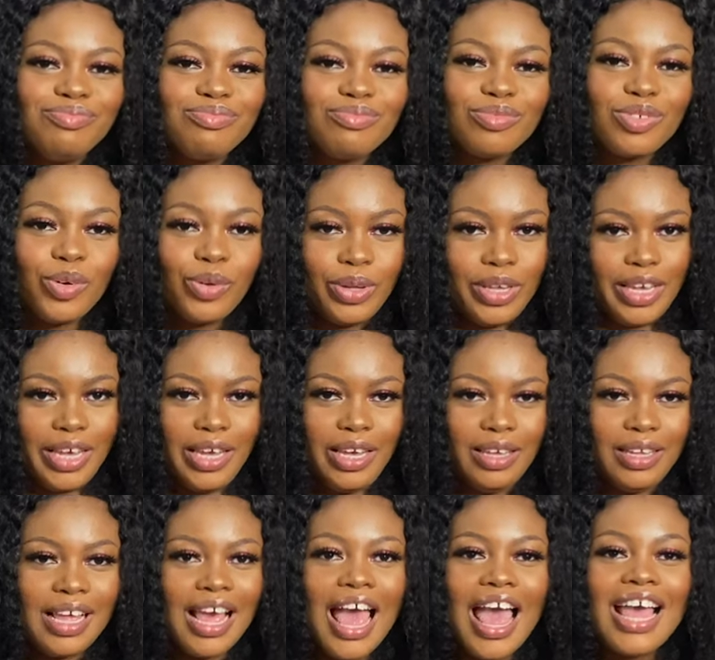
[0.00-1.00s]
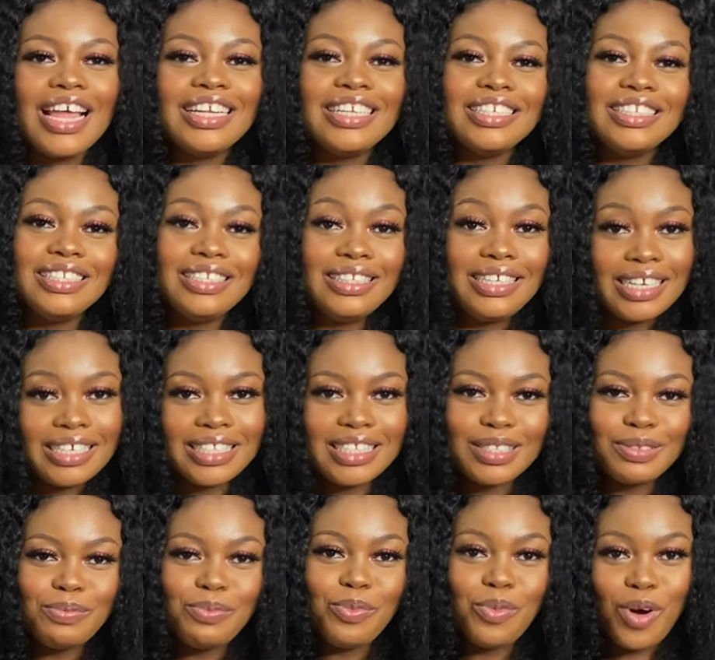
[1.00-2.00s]
Okay,
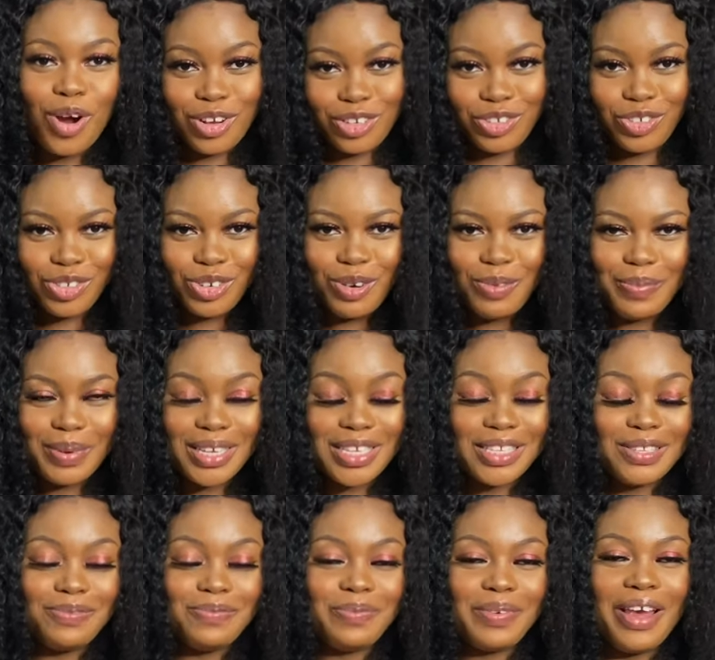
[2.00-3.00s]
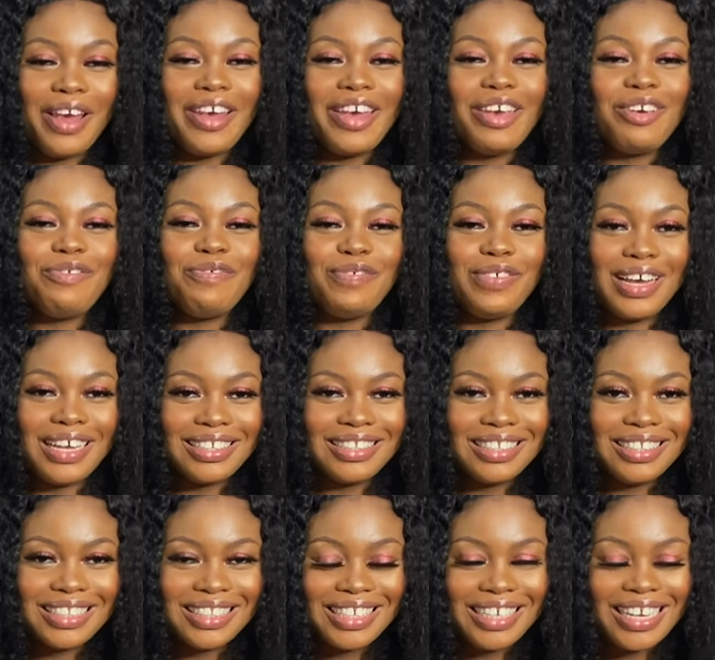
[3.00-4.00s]
this wardrobe is very
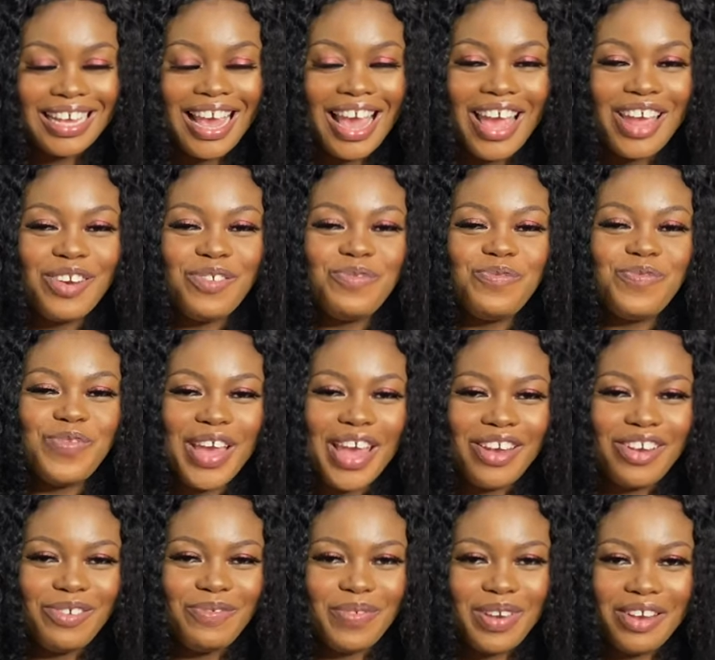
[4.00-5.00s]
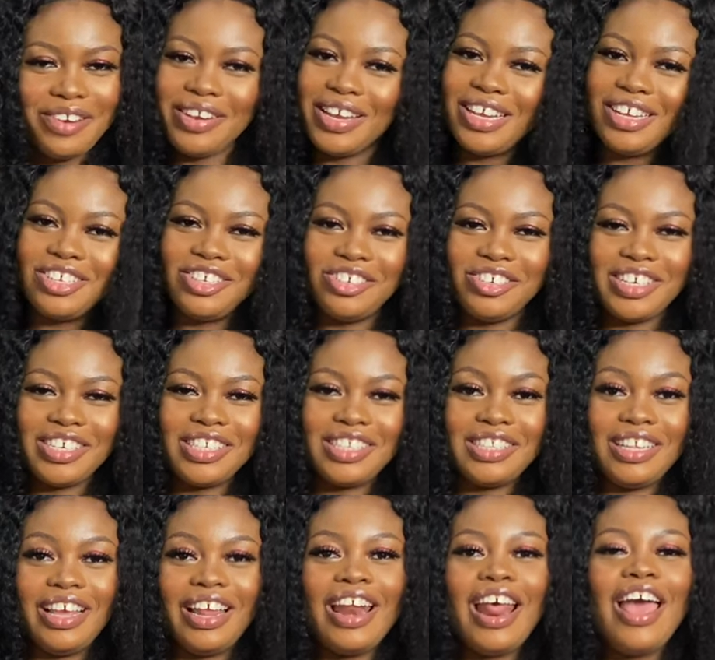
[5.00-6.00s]
fancy and very
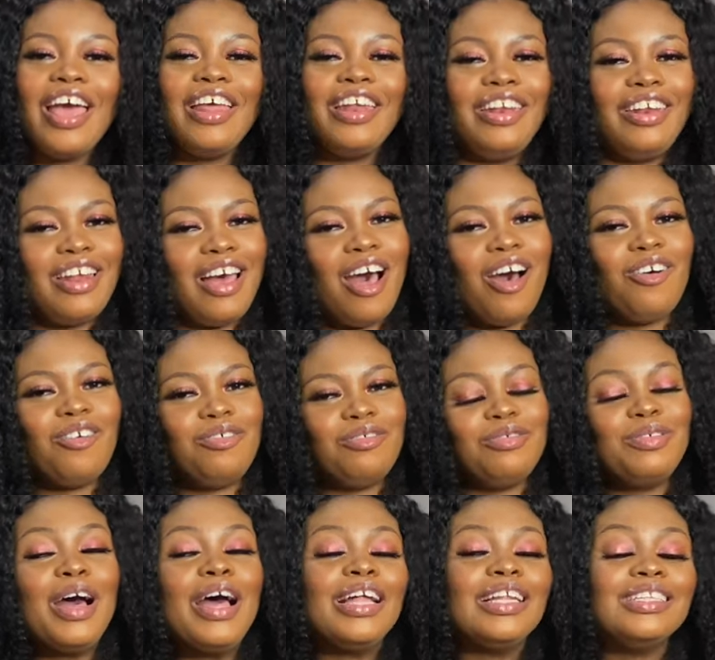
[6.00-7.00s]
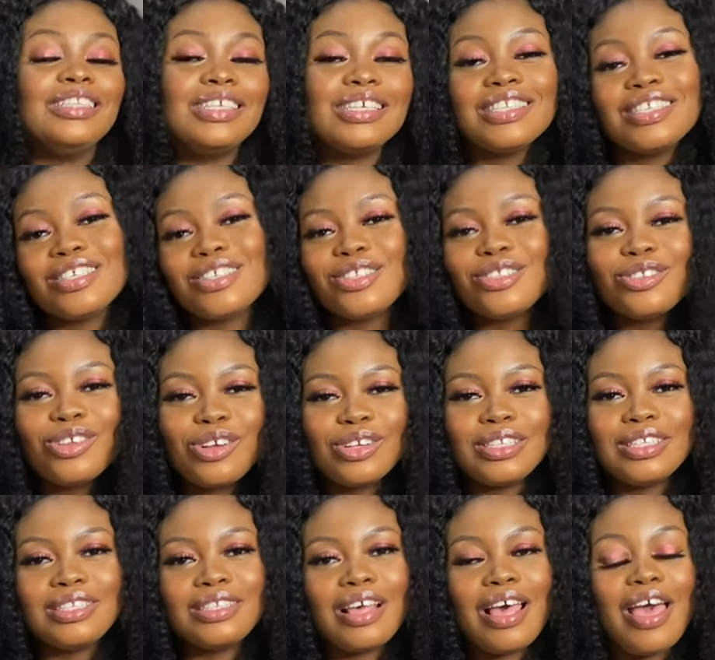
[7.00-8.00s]
interesting. Now, this is
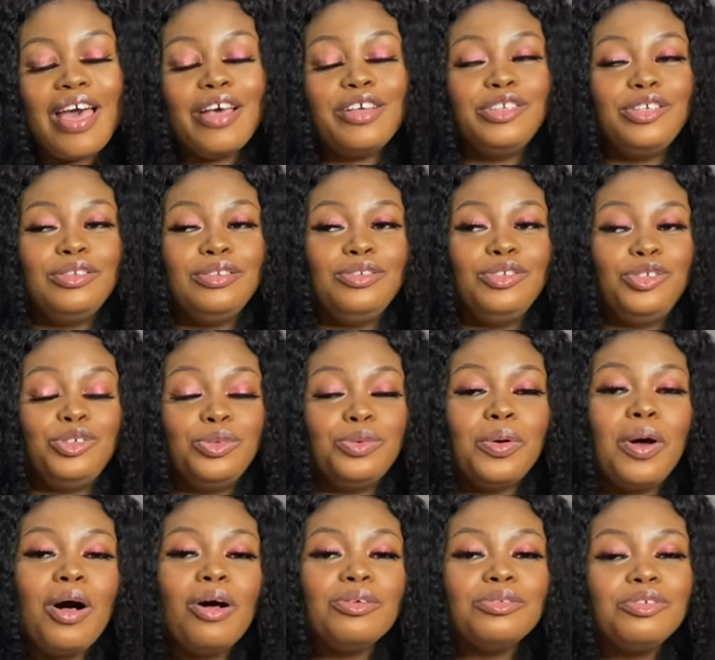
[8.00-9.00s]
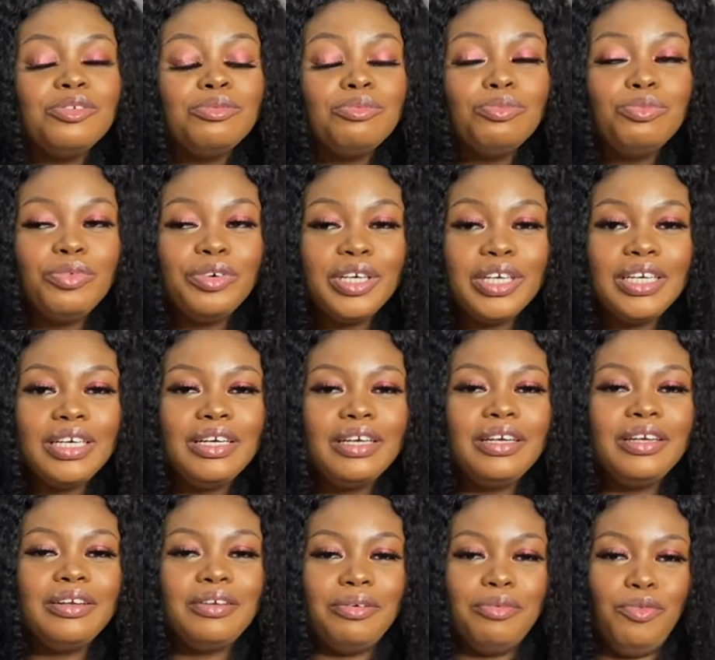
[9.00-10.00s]
not a
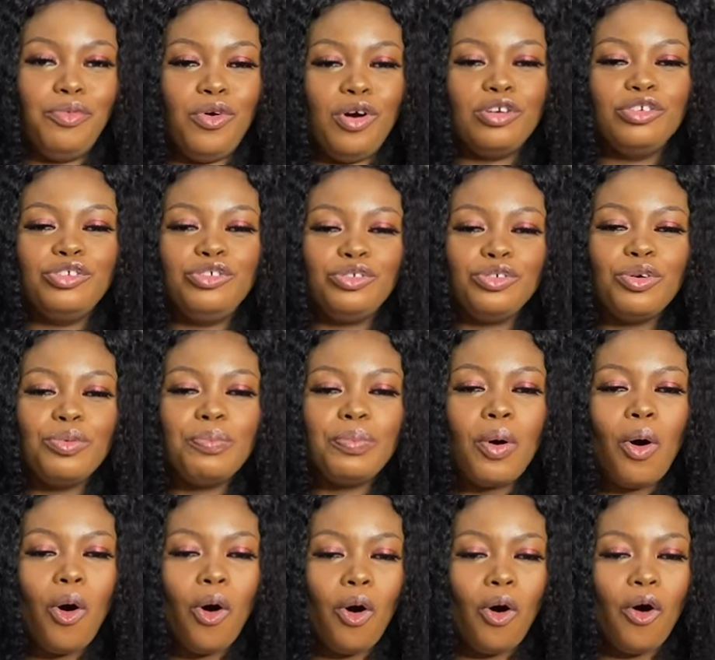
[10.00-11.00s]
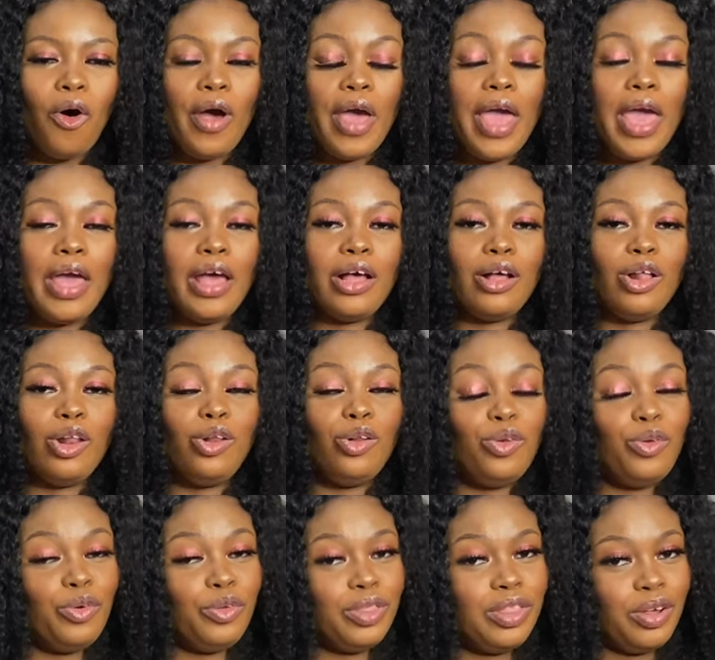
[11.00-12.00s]
jewelry wardrobe or a
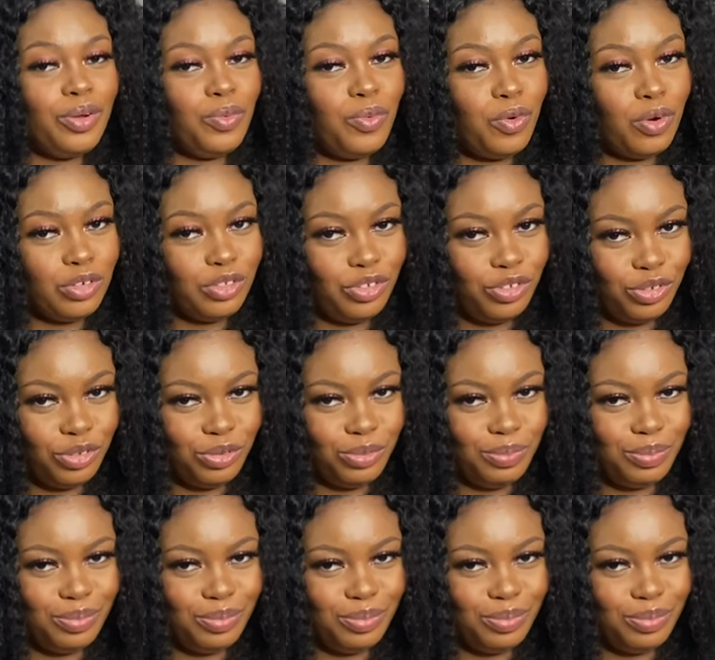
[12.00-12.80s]
clothing wardrobe.